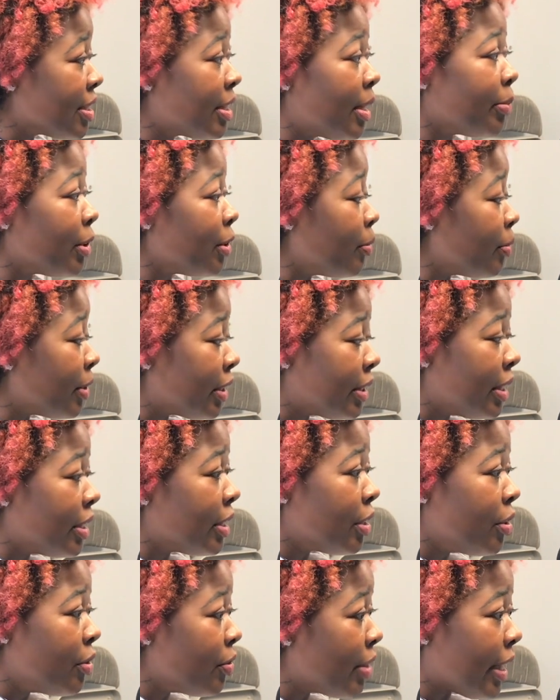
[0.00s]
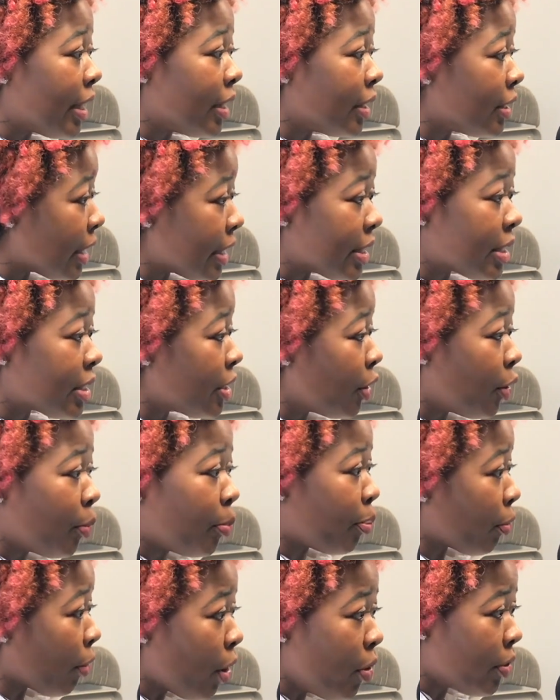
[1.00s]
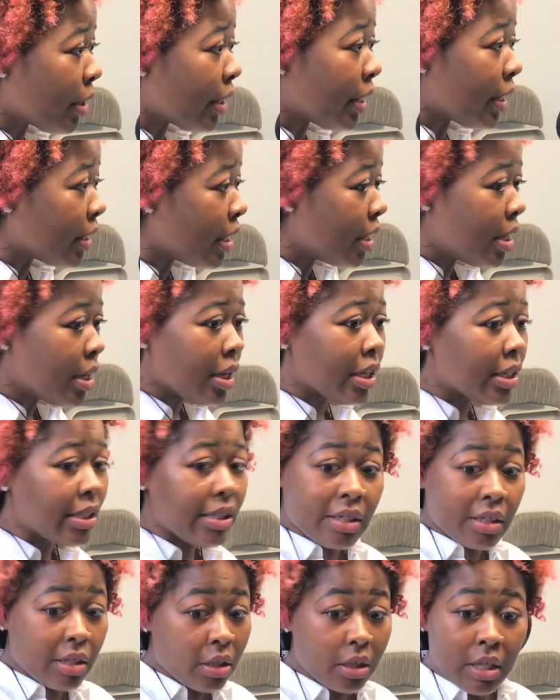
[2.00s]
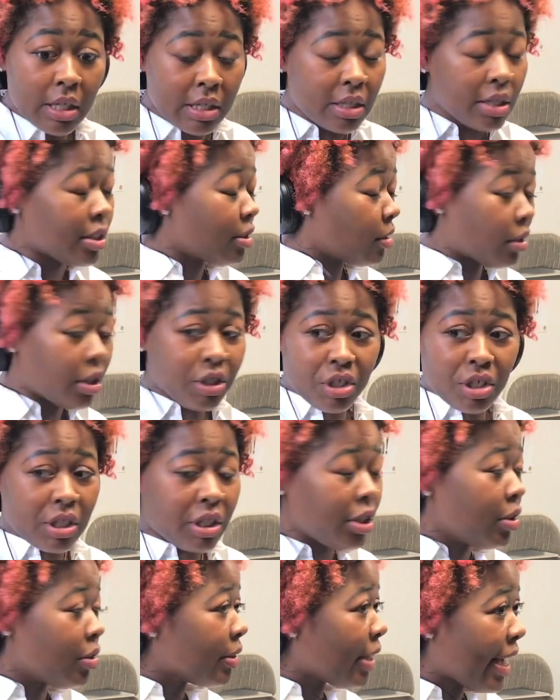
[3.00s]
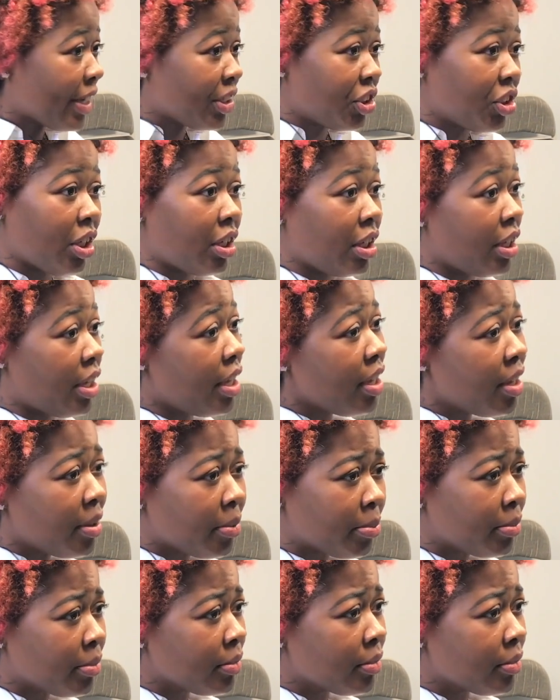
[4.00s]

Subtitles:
there's something within you that's still broken because you're still latching on to him.